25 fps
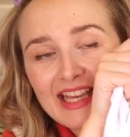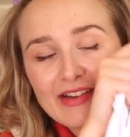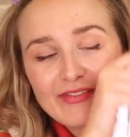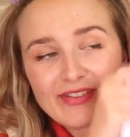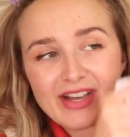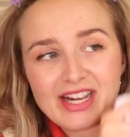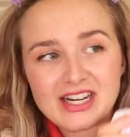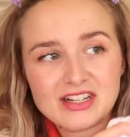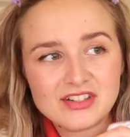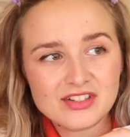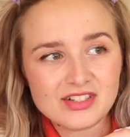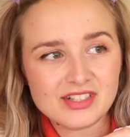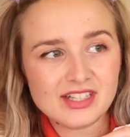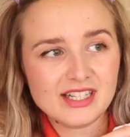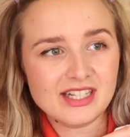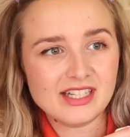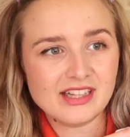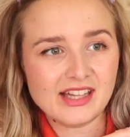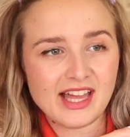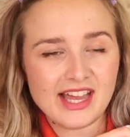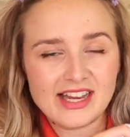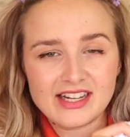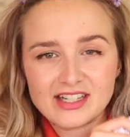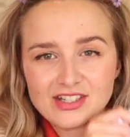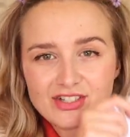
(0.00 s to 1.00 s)
They've
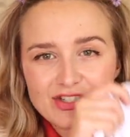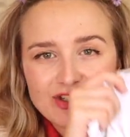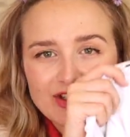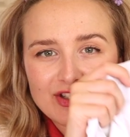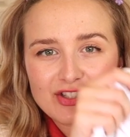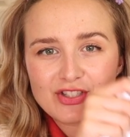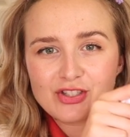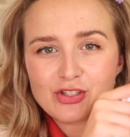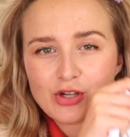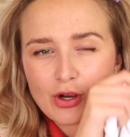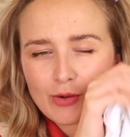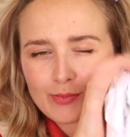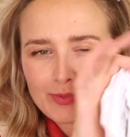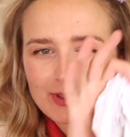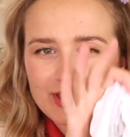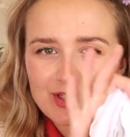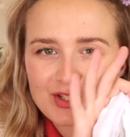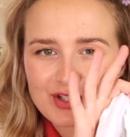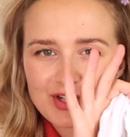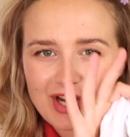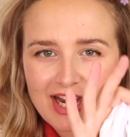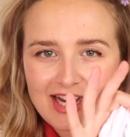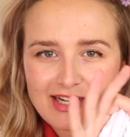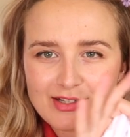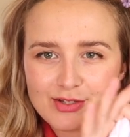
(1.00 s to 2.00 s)
actually like chopped
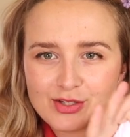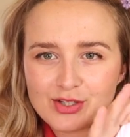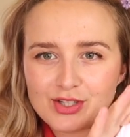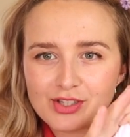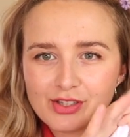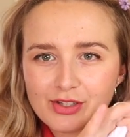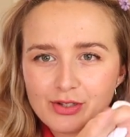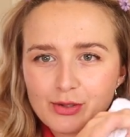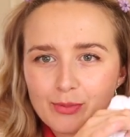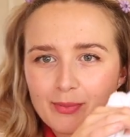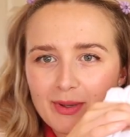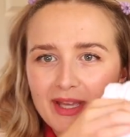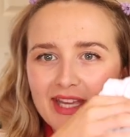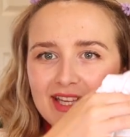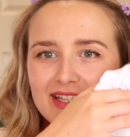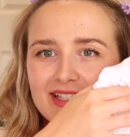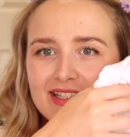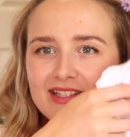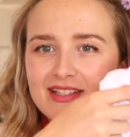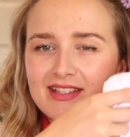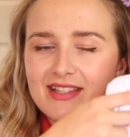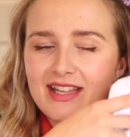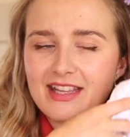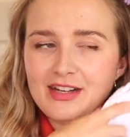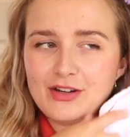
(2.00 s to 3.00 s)
and changed a little bit.